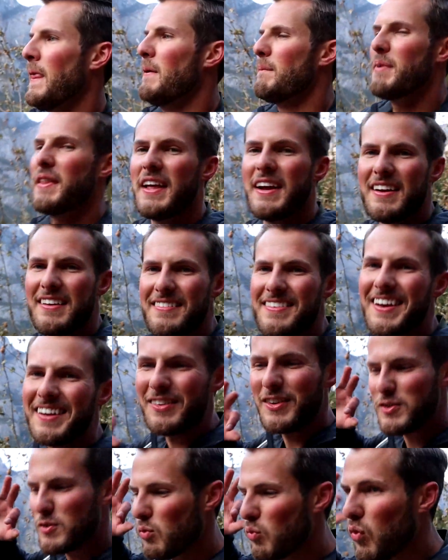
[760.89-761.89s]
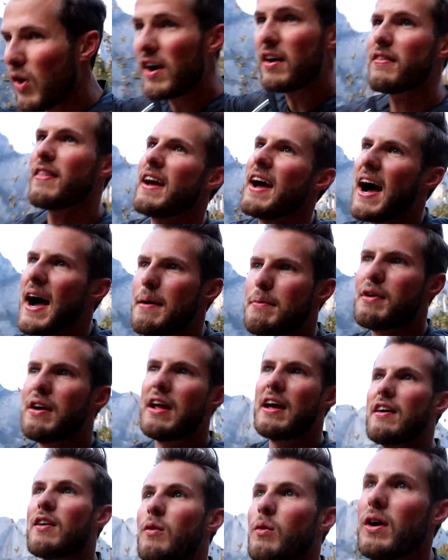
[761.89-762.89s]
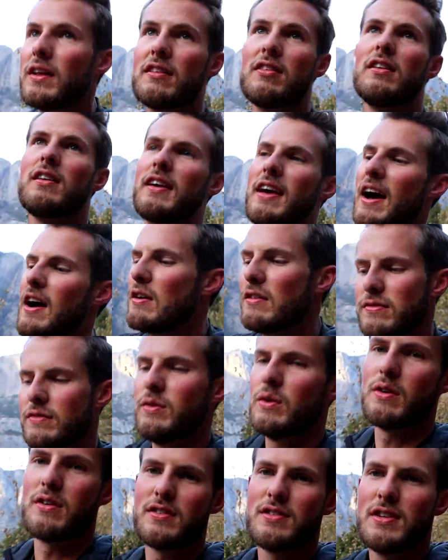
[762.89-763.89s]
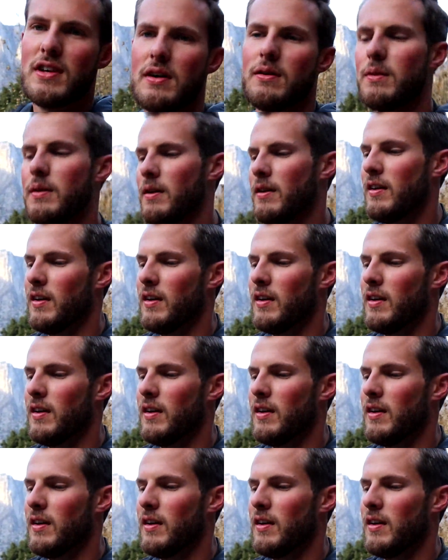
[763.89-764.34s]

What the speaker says: but they didn't tell us where they hibernate or what to look out for. So,